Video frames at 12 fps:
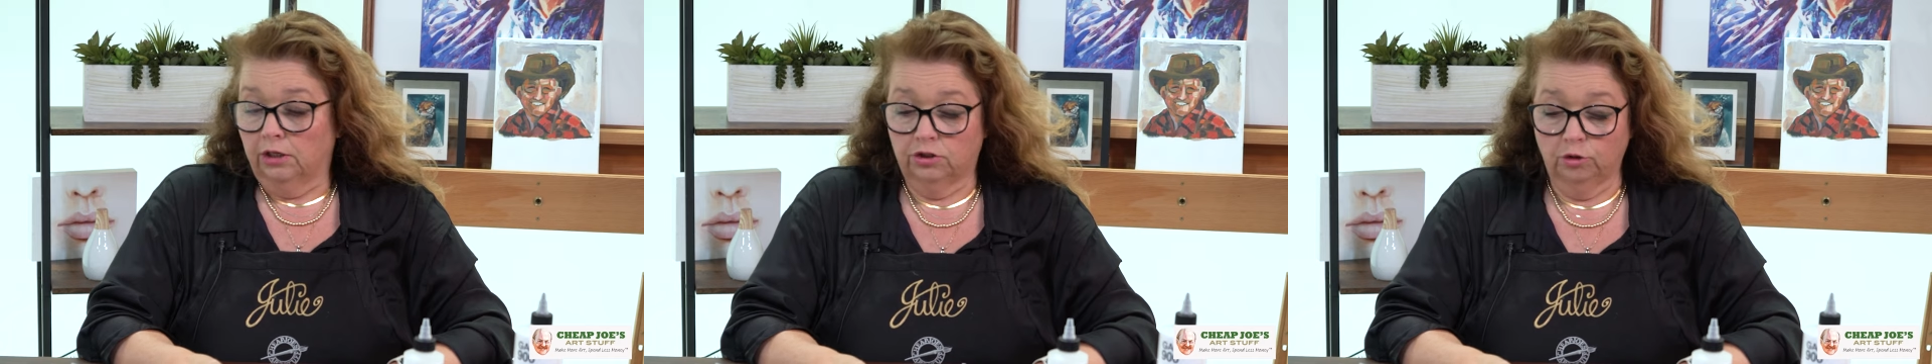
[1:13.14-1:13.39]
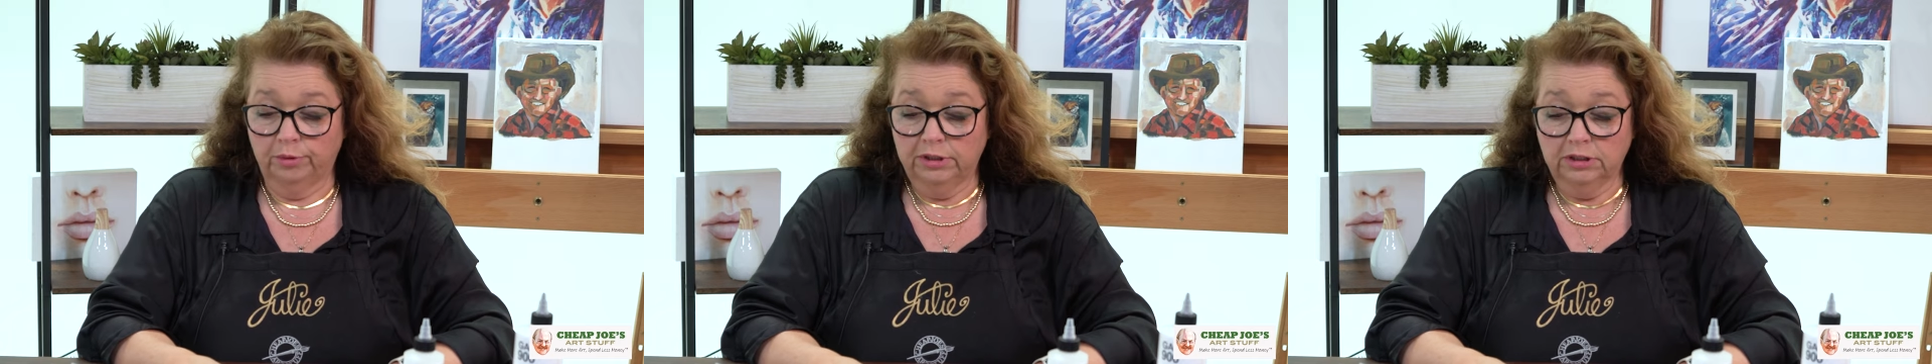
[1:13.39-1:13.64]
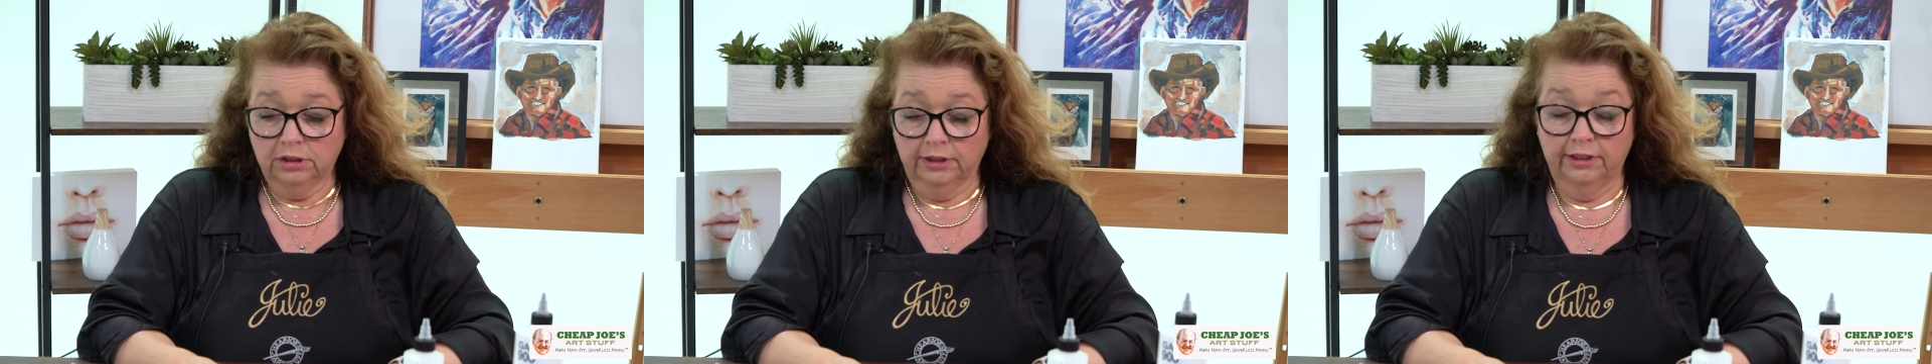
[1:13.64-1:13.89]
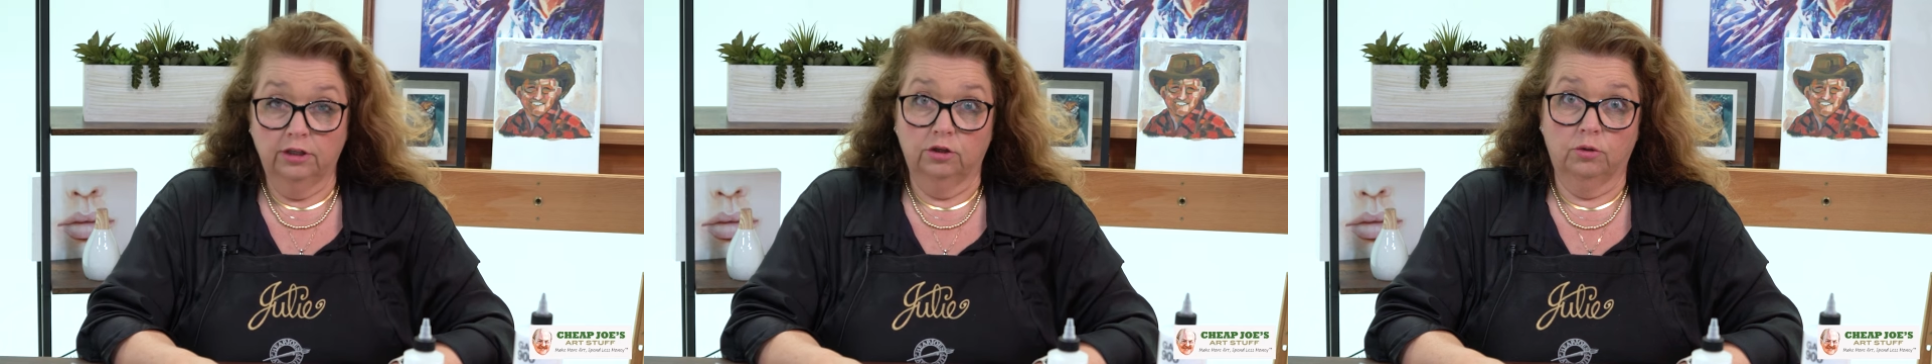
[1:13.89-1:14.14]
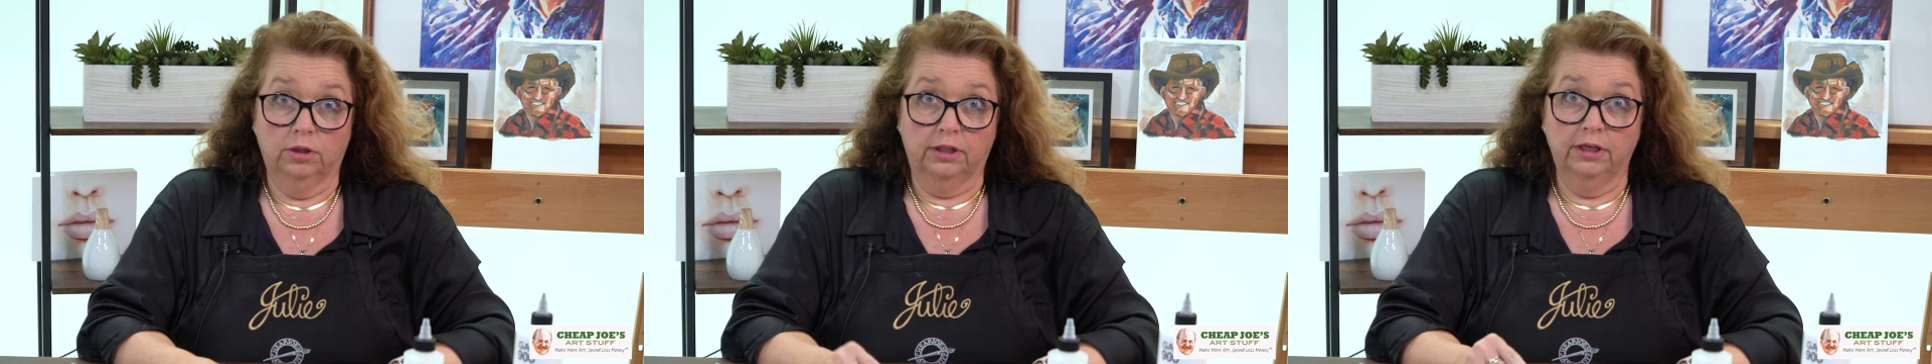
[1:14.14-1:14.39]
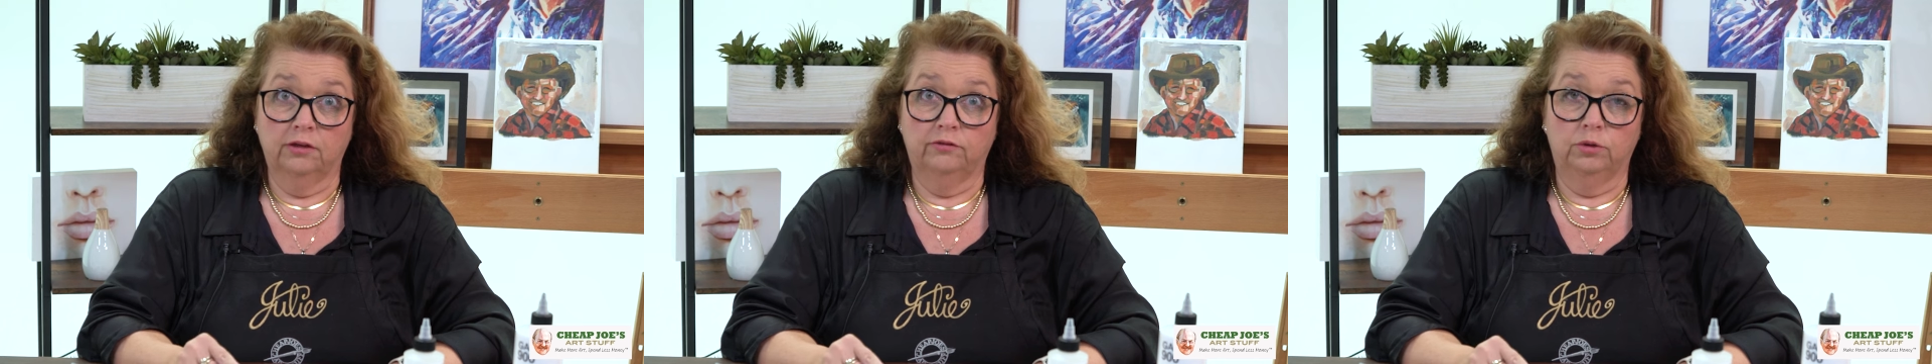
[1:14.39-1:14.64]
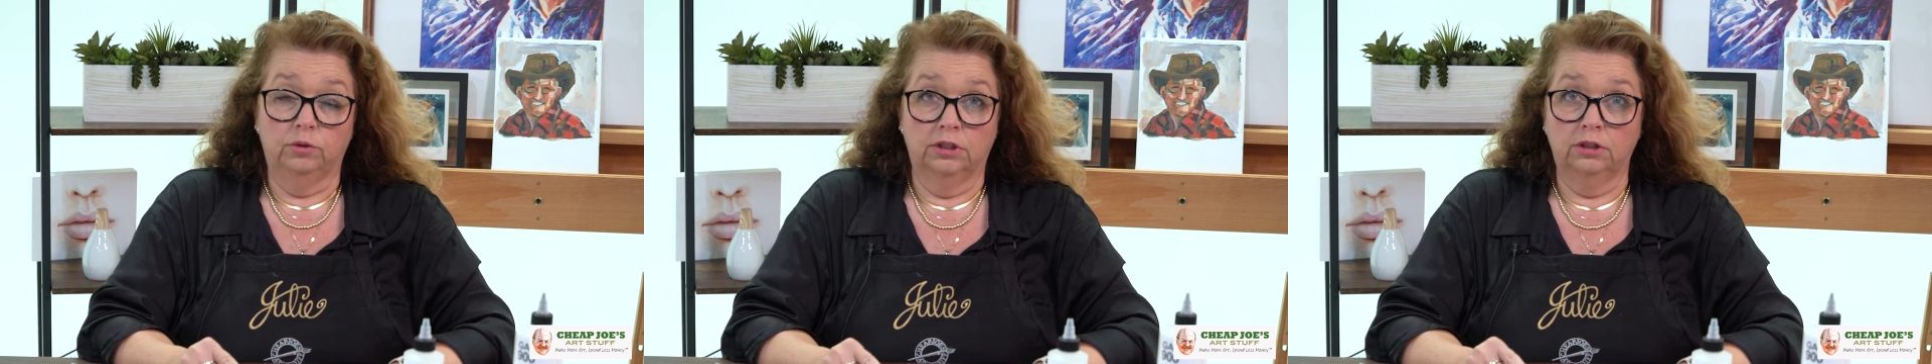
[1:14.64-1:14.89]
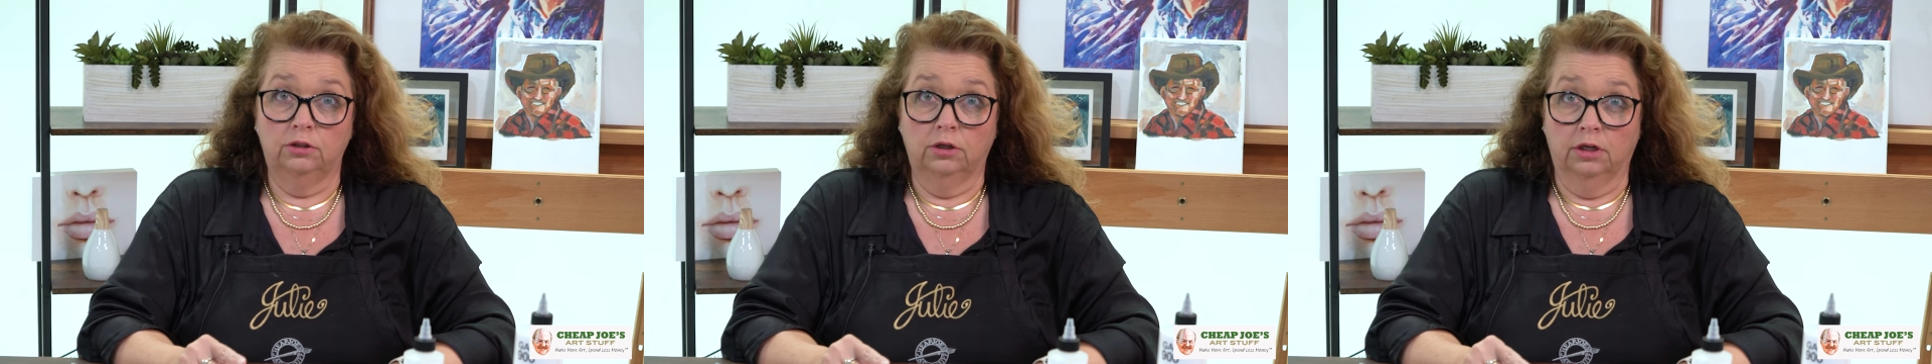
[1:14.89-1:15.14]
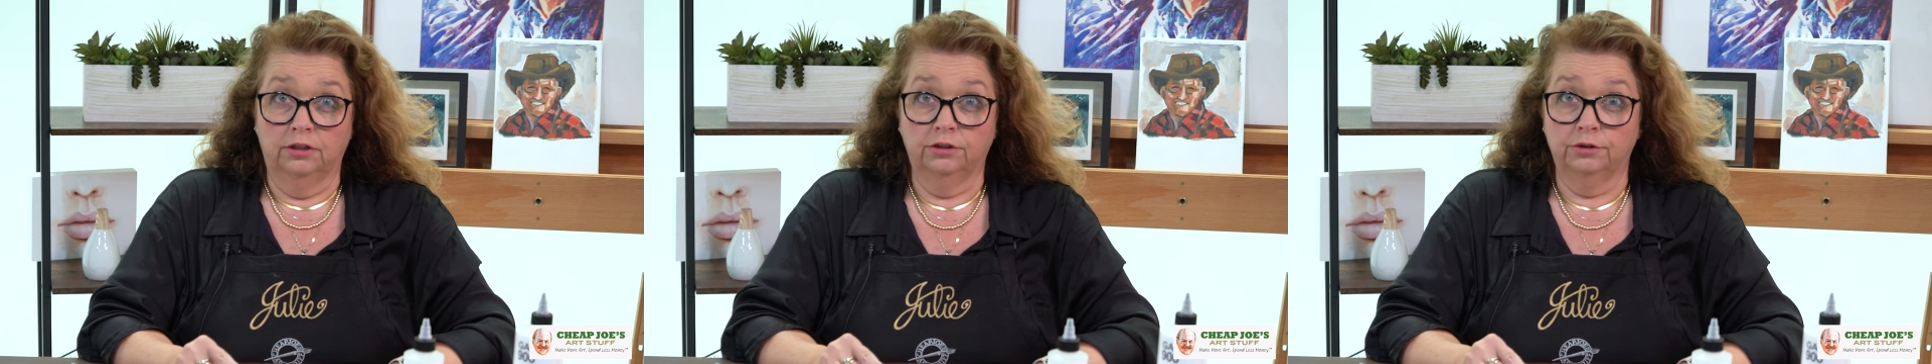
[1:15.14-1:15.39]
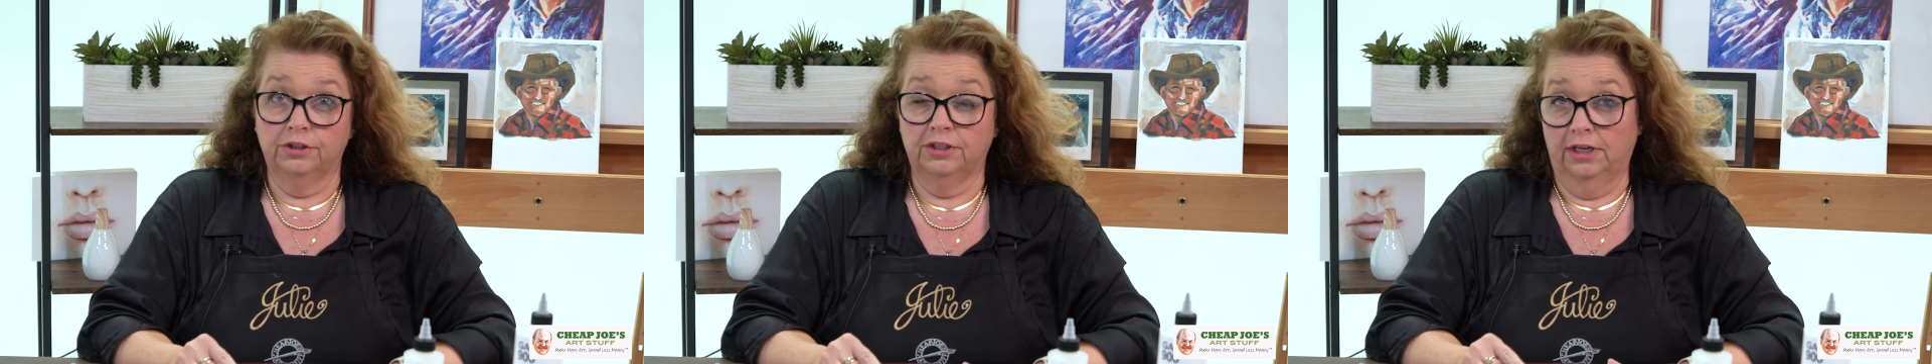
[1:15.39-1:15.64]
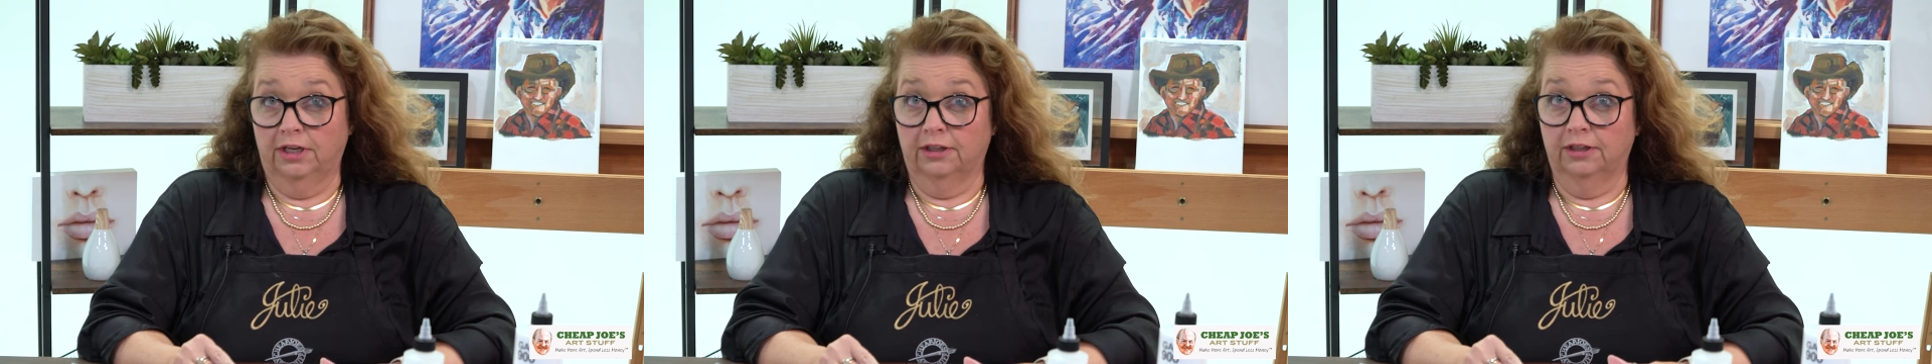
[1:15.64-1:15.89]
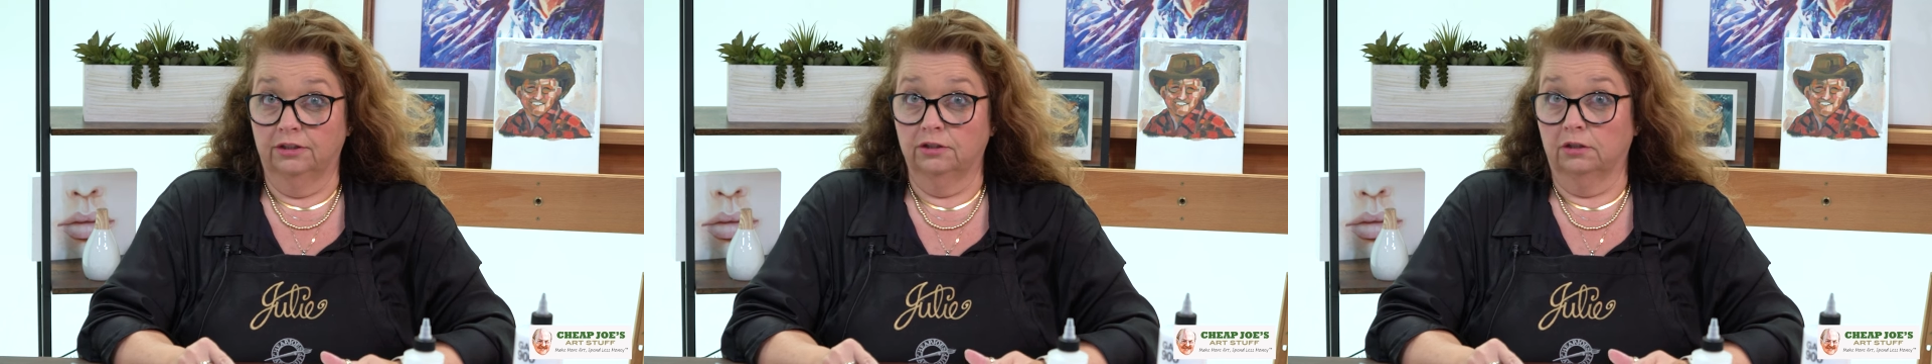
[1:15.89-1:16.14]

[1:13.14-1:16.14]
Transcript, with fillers: So basically acrylic, if you didn't understand this